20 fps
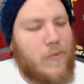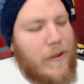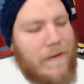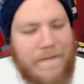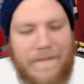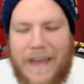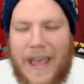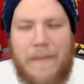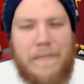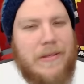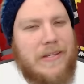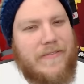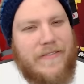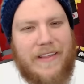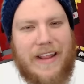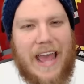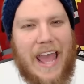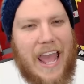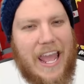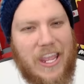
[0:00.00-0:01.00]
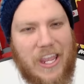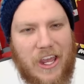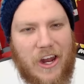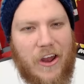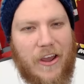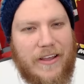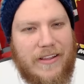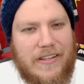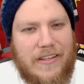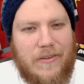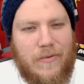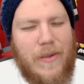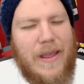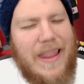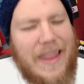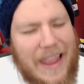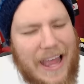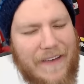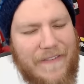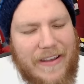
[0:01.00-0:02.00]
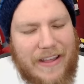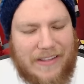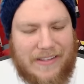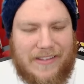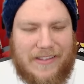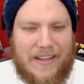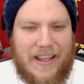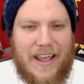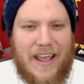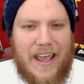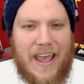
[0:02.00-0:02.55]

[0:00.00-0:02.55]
We're famous for that at United. We love it.